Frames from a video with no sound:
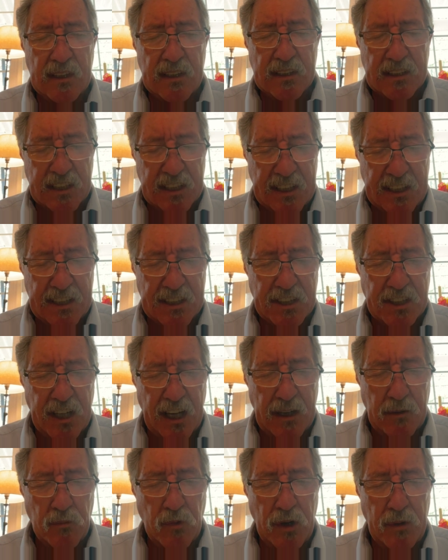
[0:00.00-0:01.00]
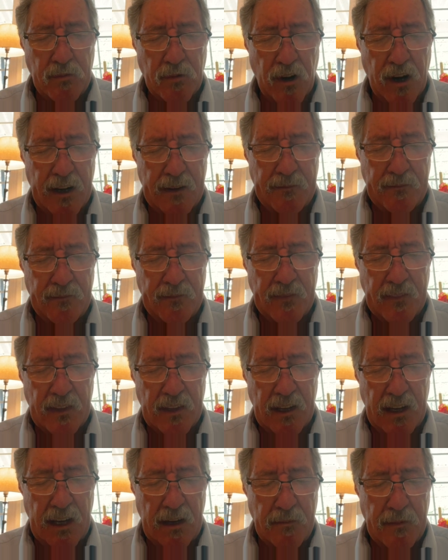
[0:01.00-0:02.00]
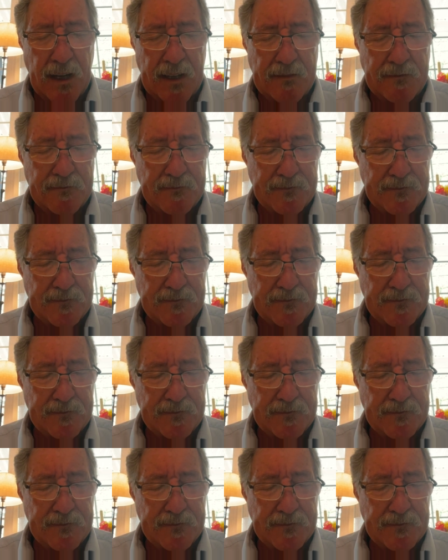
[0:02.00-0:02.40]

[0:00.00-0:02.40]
It's in his name we pray. Amen.